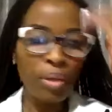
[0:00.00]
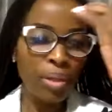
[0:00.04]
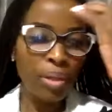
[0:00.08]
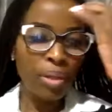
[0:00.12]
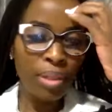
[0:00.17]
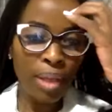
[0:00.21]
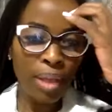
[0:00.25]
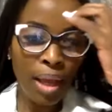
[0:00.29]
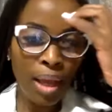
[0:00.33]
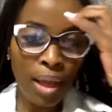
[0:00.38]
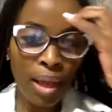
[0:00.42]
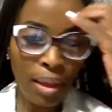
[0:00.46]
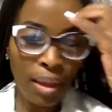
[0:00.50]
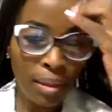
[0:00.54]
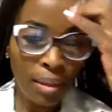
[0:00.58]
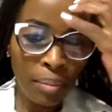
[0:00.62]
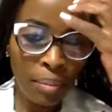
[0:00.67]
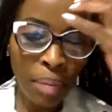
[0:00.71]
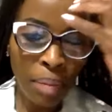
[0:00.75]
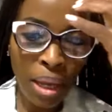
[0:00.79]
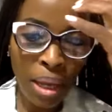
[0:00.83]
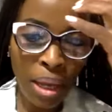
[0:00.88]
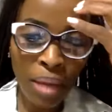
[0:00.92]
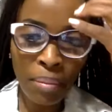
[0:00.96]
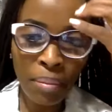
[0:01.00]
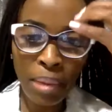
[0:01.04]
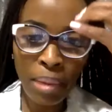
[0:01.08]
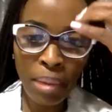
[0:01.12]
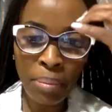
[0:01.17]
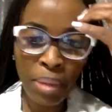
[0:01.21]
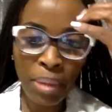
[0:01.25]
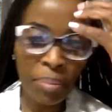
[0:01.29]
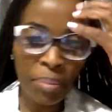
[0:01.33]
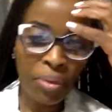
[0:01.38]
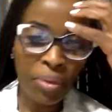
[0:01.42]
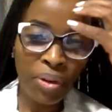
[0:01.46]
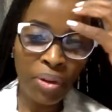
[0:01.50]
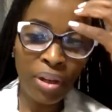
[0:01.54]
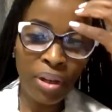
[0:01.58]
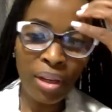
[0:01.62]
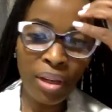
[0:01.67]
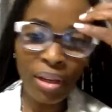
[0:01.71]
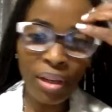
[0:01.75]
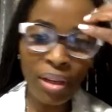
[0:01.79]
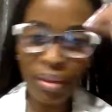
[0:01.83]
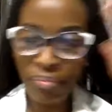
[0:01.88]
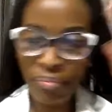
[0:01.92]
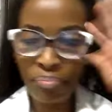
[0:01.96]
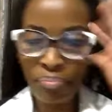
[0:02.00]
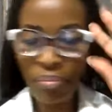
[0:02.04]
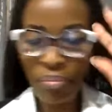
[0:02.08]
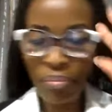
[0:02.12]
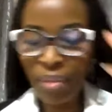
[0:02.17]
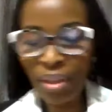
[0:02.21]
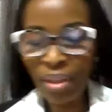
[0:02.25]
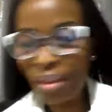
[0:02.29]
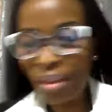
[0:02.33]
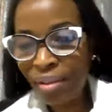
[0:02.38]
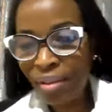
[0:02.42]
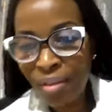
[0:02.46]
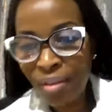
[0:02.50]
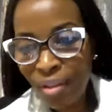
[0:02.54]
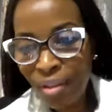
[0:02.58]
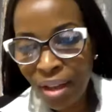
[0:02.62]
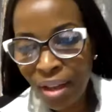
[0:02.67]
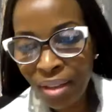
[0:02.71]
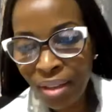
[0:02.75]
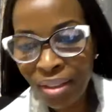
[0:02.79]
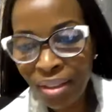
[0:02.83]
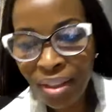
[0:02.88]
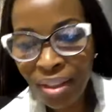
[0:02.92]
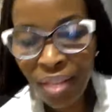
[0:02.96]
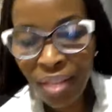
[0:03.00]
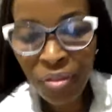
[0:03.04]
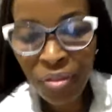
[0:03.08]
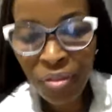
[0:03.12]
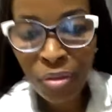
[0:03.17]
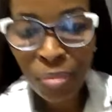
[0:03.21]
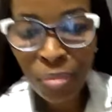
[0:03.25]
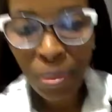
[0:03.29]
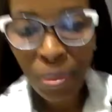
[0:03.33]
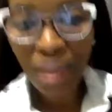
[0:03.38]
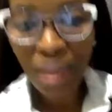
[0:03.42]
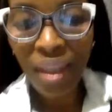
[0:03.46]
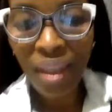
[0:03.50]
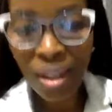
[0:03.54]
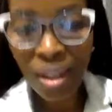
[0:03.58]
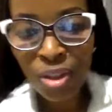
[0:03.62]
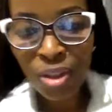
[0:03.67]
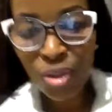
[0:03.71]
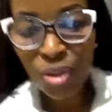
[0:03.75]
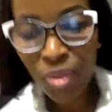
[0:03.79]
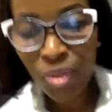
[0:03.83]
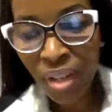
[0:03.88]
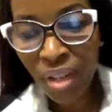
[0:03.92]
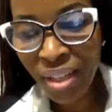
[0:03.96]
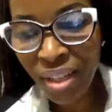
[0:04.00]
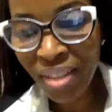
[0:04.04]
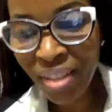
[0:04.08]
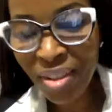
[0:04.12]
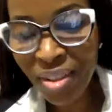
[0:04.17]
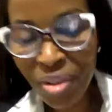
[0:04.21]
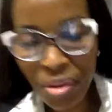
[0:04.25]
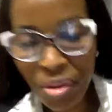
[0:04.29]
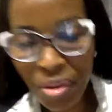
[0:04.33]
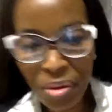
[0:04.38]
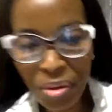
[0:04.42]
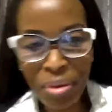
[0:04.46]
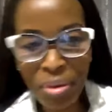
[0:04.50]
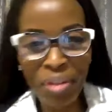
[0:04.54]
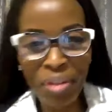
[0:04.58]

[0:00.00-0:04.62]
because I, my, my memory, you know, I gave you my age already. So